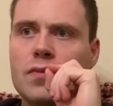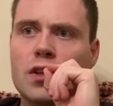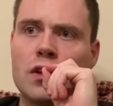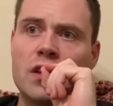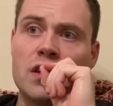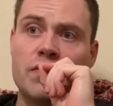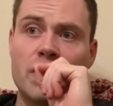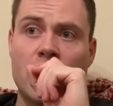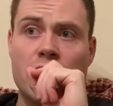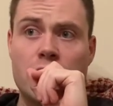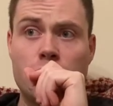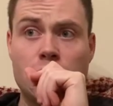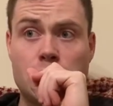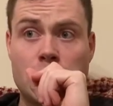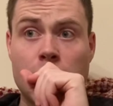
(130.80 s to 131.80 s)
If I
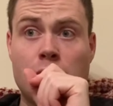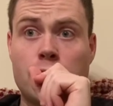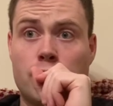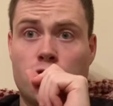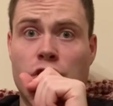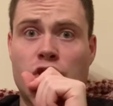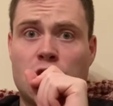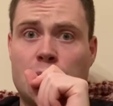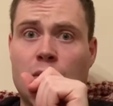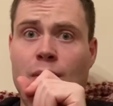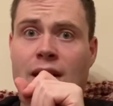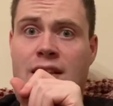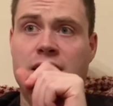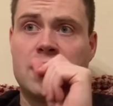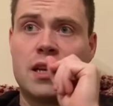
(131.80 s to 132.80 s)
was promoting Joshua
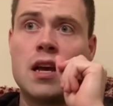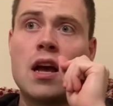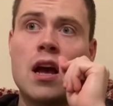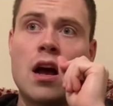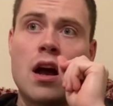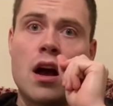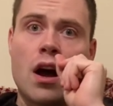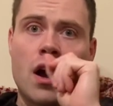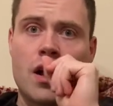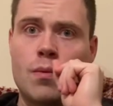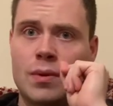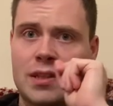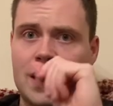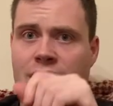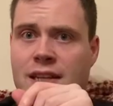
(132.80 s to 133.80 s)
Buatsi, I
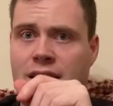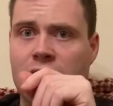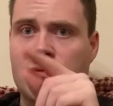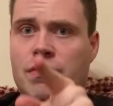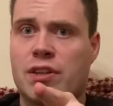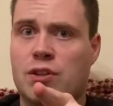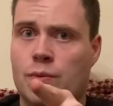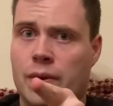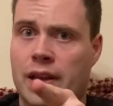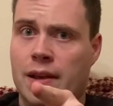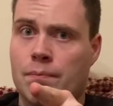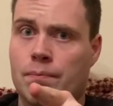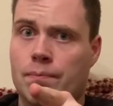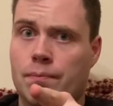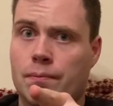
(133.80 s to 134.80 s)
would take that risk with
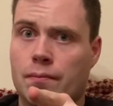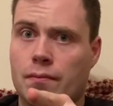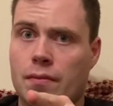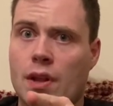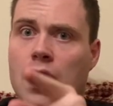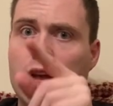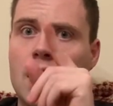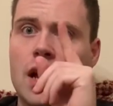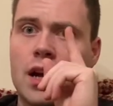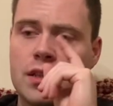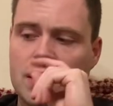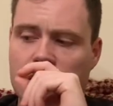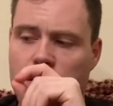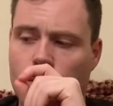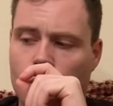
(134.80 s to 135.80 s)
him. I'll
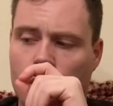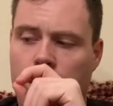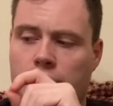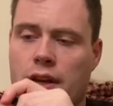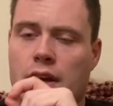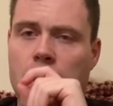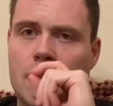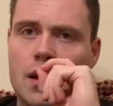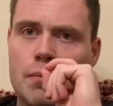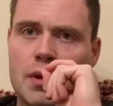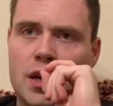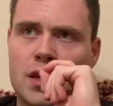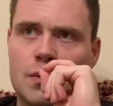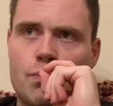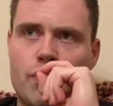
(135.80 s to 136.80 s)
tell you why.
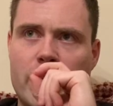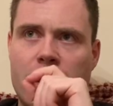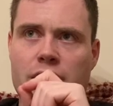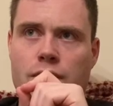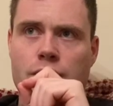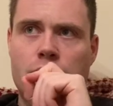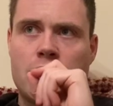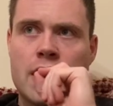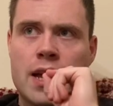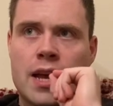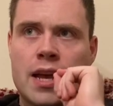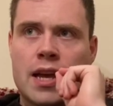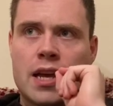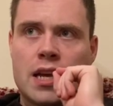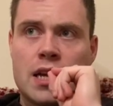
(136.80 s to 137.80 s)
Because Brown
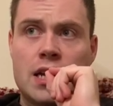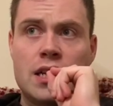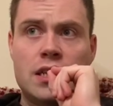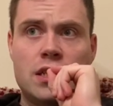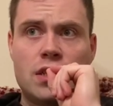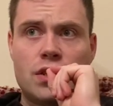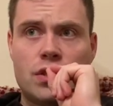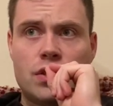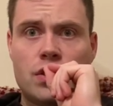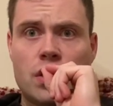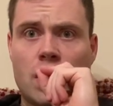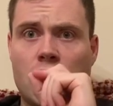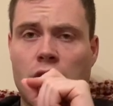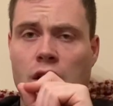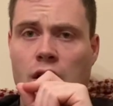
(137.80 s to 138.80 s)
is
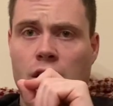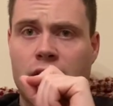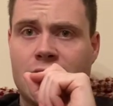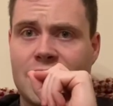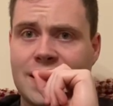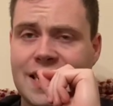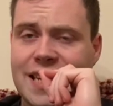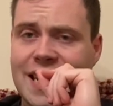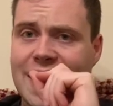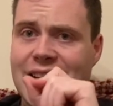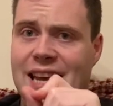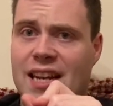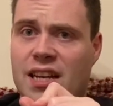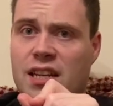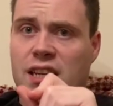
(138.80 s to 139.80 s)
tall. He is
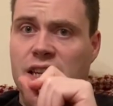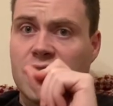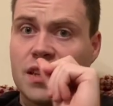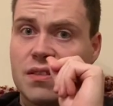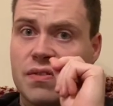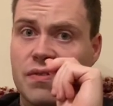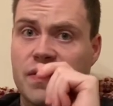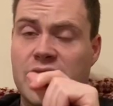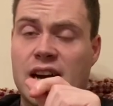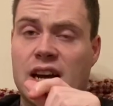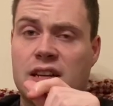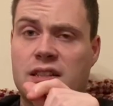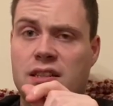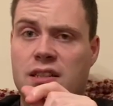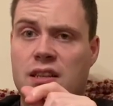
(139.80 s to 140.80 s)
athletic. He is
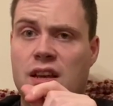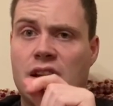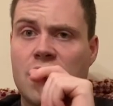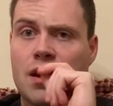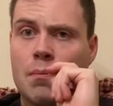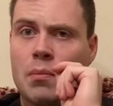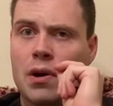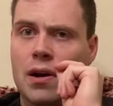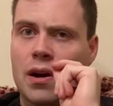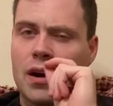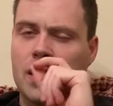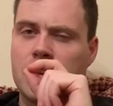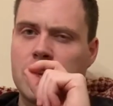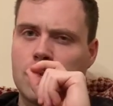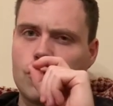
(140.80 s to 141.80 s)
fast. But
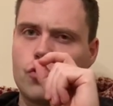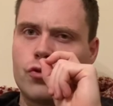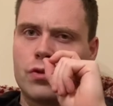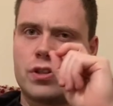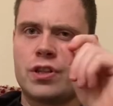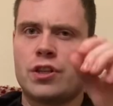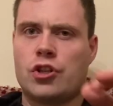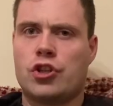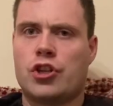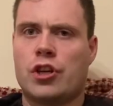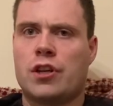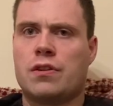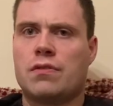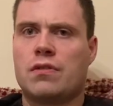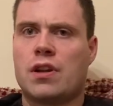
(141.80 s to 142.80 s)
I don't trust his
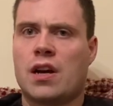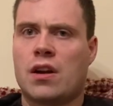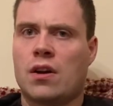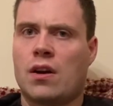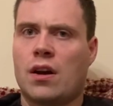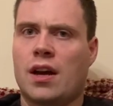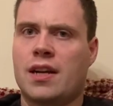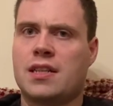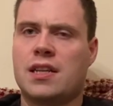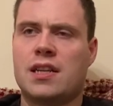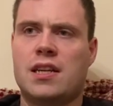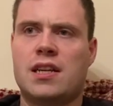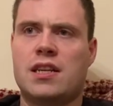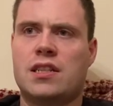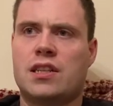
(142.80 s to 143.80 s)
chin at all. I
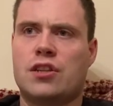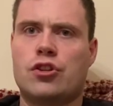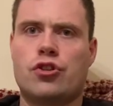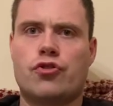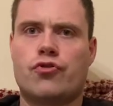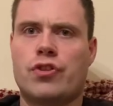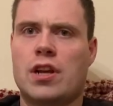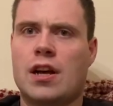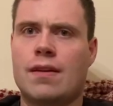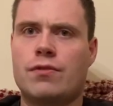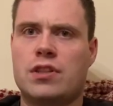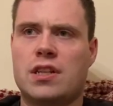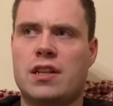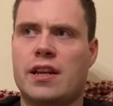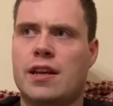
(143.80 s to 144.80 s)
think he's extreme. I've
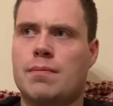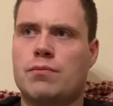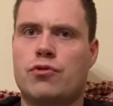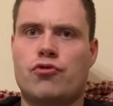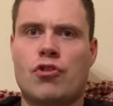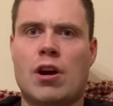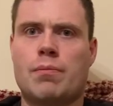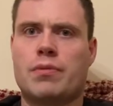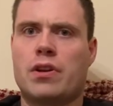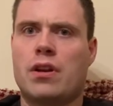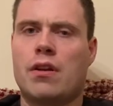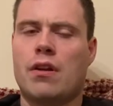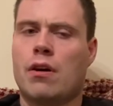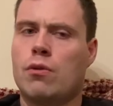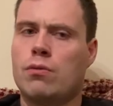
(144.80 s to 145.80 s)
seen him drop
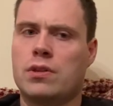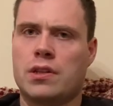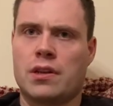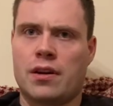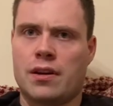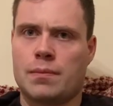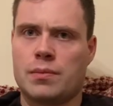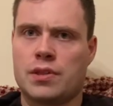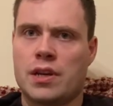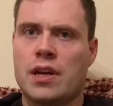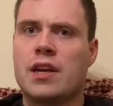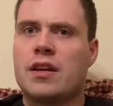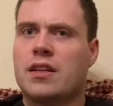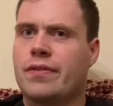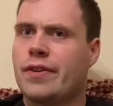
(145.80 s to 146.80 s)
loads of times.
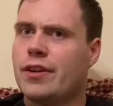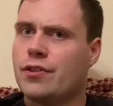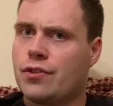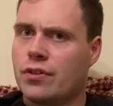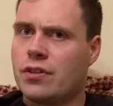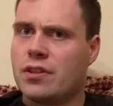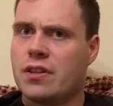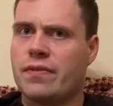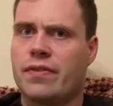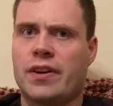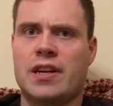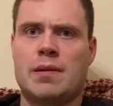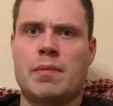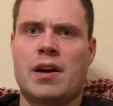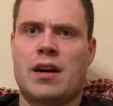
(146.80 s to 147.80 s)
He's a very dirty
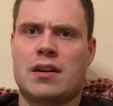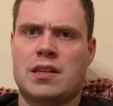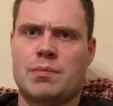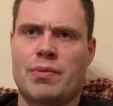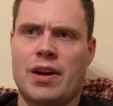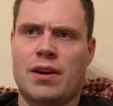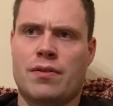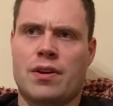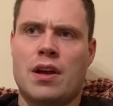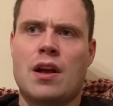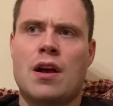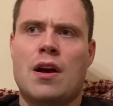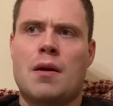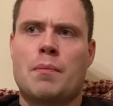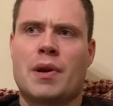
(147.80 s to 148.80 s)
fighter, Marcus Brown.
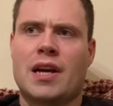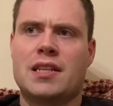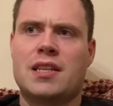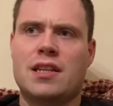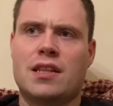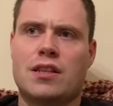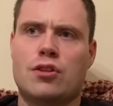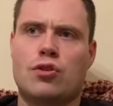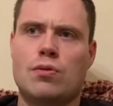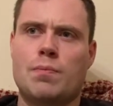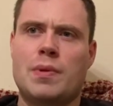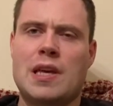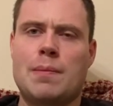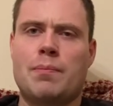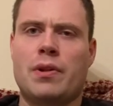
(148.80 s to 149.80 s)
But I think that some
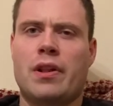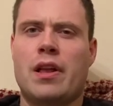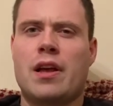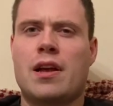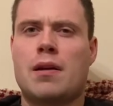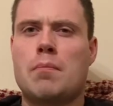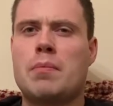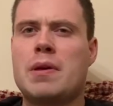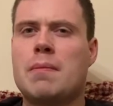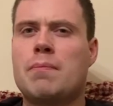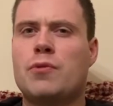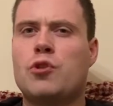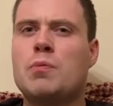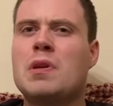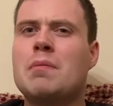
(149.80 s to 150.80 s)
people
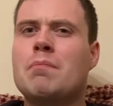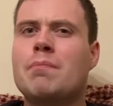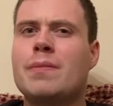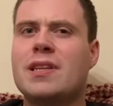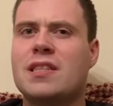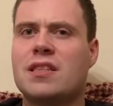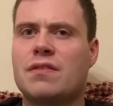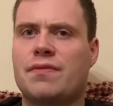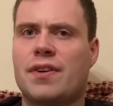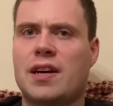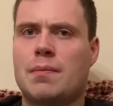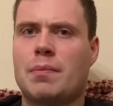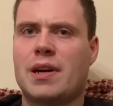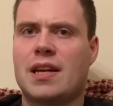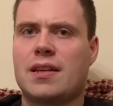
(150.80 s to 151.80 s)
be
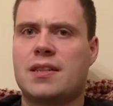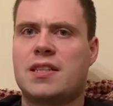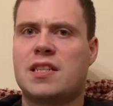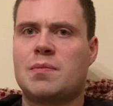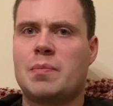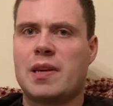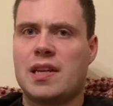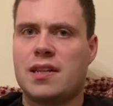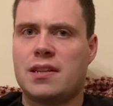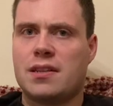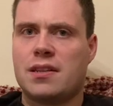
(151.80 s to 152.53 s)
mystified by his speed.